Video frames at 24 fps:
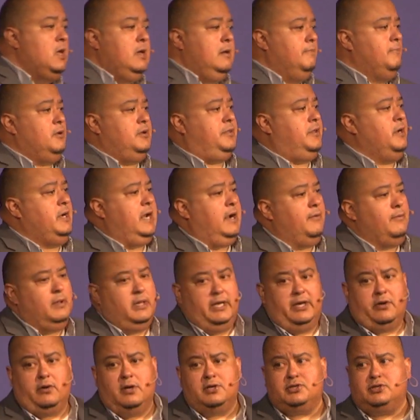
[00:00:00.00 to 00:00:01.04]
but they're not really
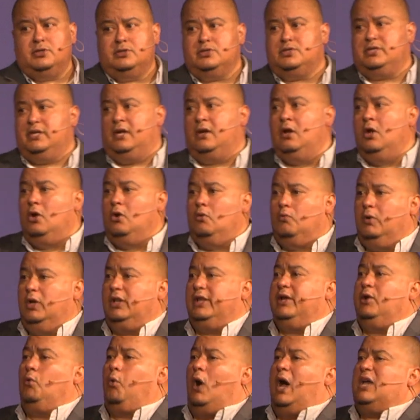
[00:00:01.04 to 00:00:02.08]
Christians, then
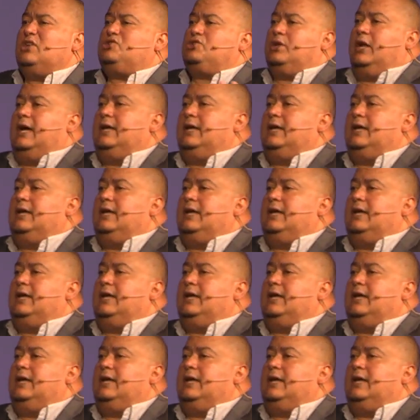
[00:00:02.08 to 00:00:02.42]
really, why should I